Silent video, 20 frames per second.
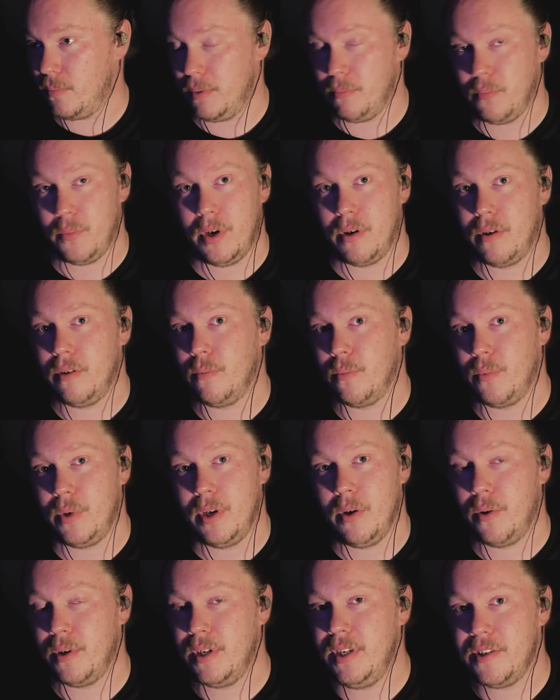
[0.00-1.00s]
We're all, we
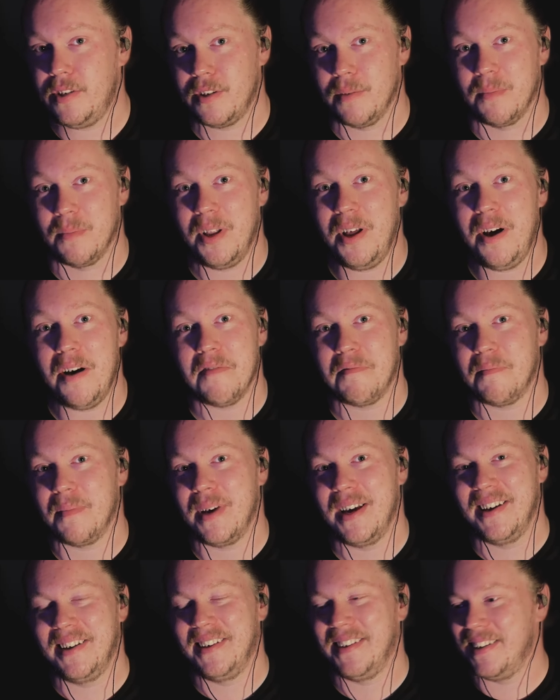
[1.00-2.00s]
all need some love,
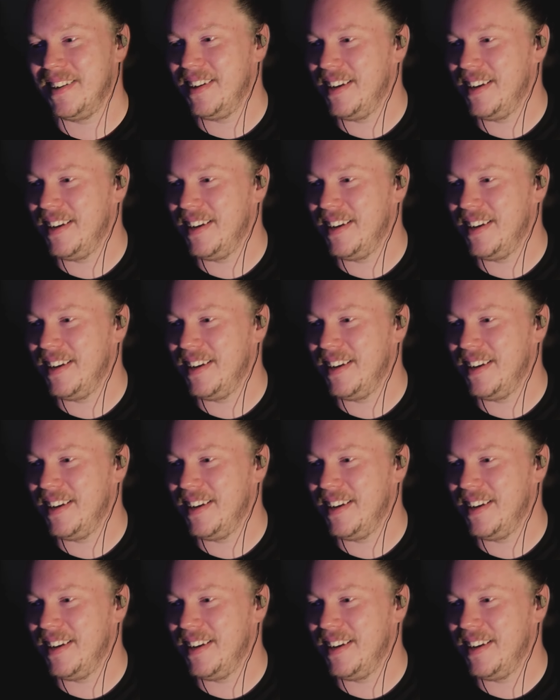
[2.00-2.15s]
man.